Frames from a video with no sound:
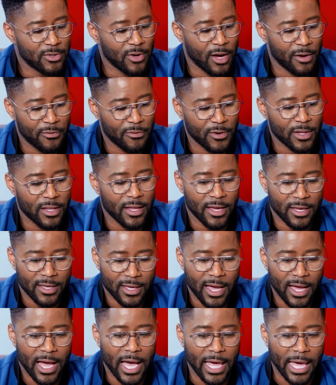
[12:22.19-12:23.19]
you know, I feel
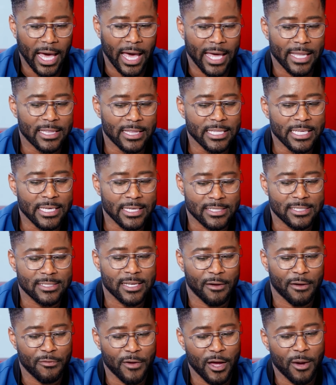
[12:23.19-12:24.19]
like at
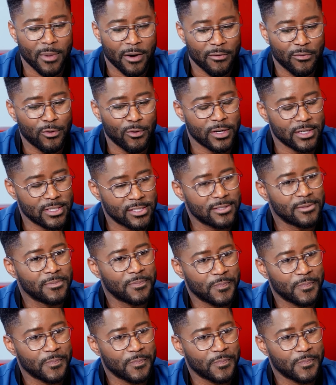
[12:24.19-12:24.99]
least I found my voice.